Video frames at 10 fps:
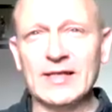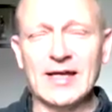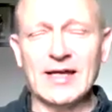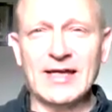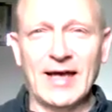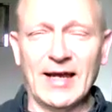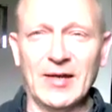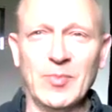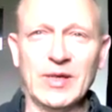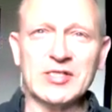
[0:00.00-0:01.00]
again,
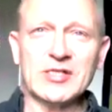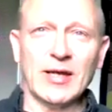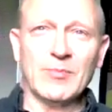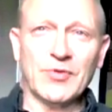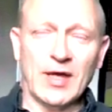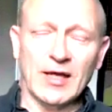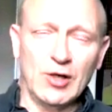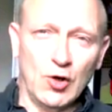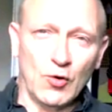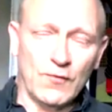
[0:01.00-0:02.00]
it'd be the same thing.
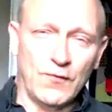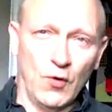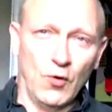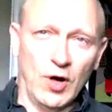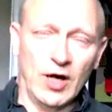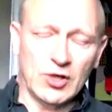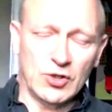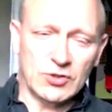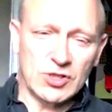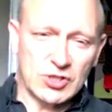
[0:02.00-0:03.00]
Look for a
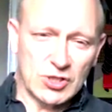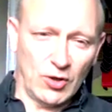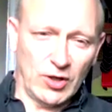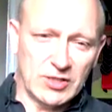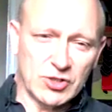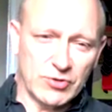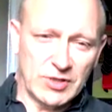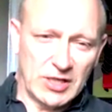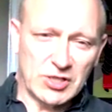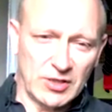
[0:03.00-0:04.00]
good, solid
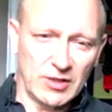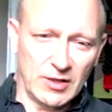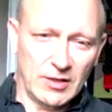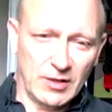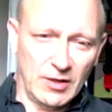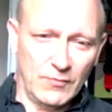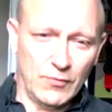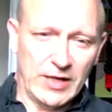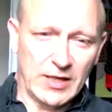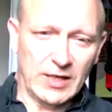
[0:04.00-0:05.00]
tradition of
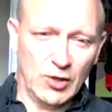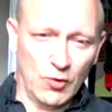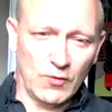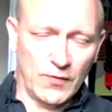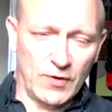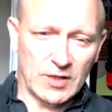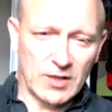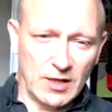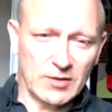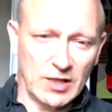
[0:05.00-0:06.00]
Reiki. Look for
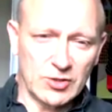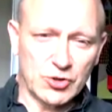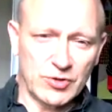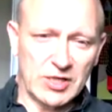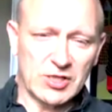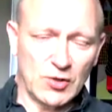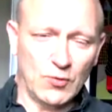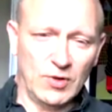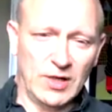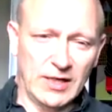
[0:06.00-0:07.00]
a
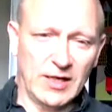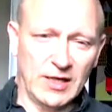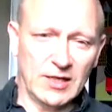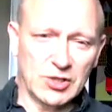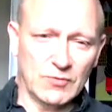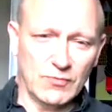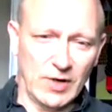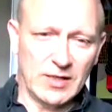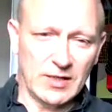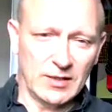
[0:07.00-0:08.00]
traditional lineage of
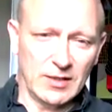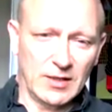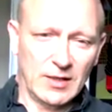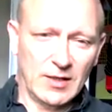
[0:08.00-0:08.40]
Reiki.